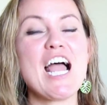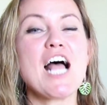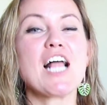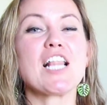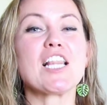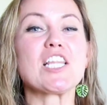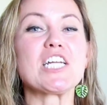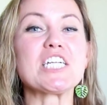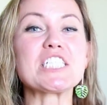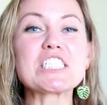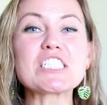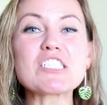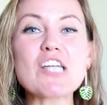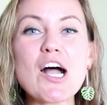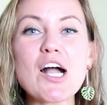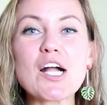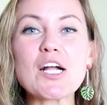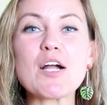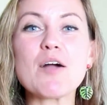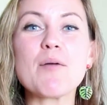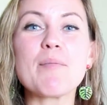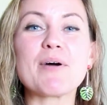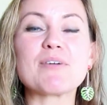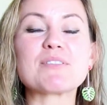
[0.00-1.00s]
Let's talk
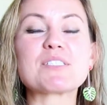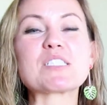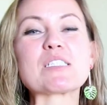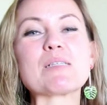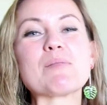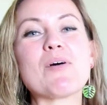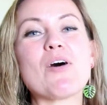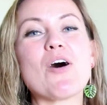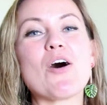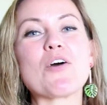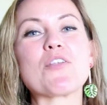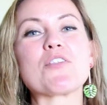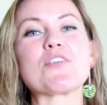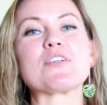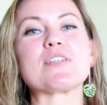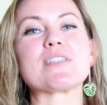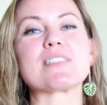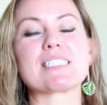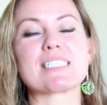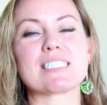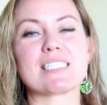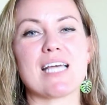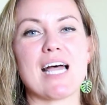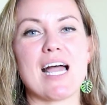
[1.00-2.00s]
about some other
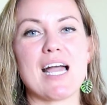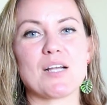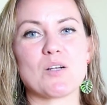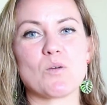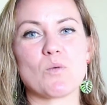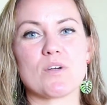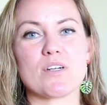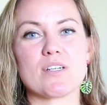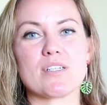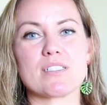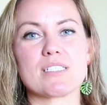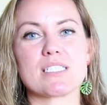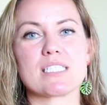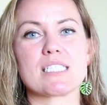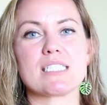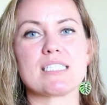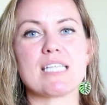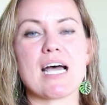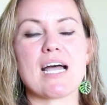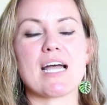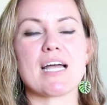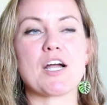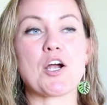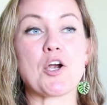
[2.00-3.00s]
slang words
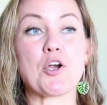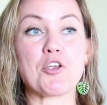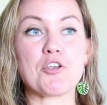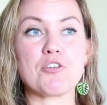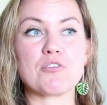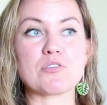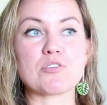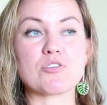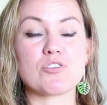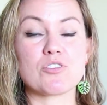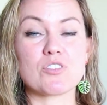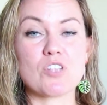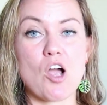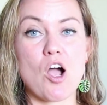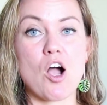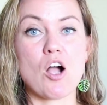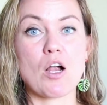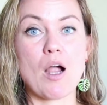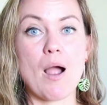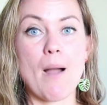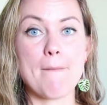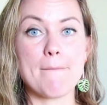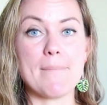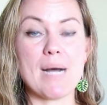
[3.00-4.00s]
that are used to
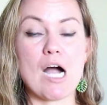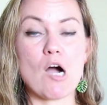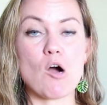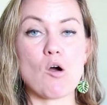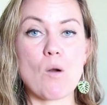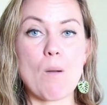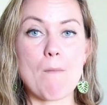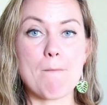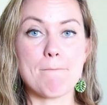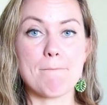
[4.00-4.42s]
talk about